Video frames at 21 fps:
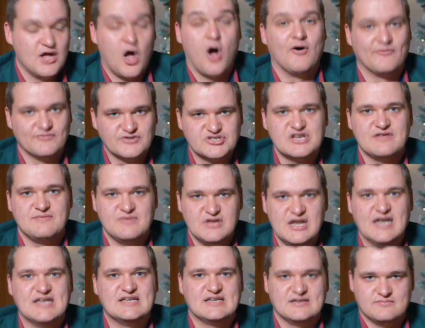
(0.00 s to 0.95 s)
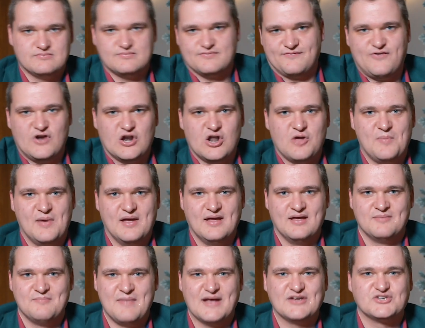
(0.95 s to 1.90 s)
Obviously, you need to follow
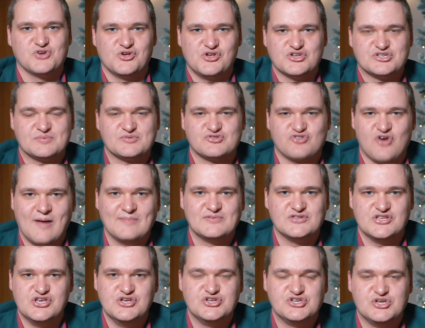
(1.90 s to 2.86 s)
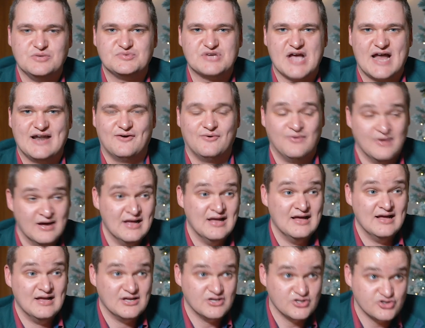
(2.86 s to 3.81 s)
me. Make sure you're subscribed to the YouTube channel.
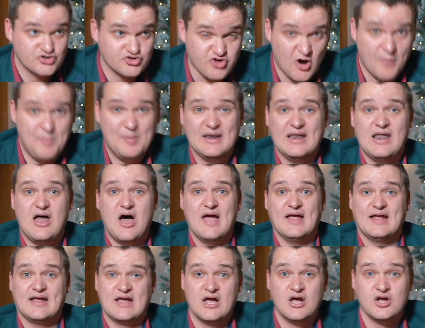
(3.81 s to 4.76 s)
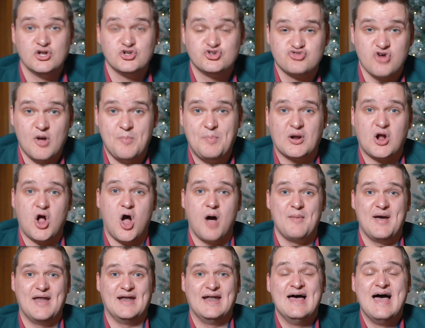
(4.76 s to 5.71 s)
Drop a like, drop a
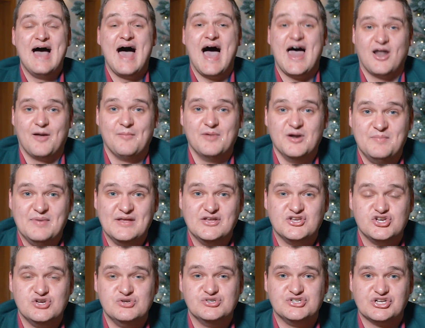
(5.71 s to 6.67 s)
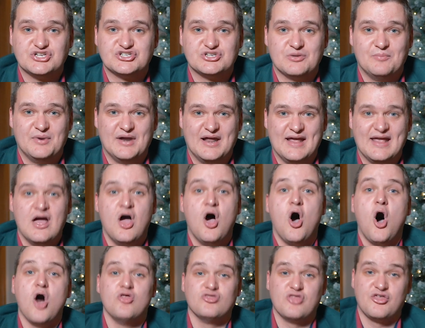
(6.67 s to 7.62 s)
comment, and I'm going to be choosing somebody
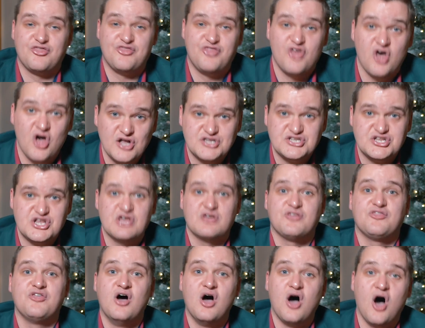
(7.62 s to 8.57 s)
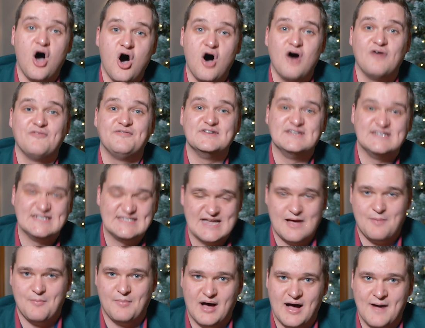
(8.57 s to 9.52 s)
on the 30th of
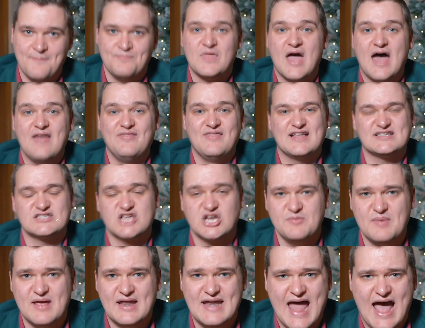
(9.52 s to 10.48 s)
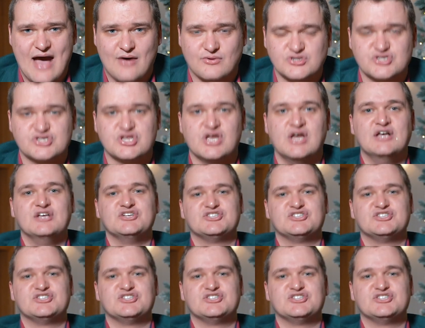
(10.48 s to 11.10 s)
December. And that's going to be announced.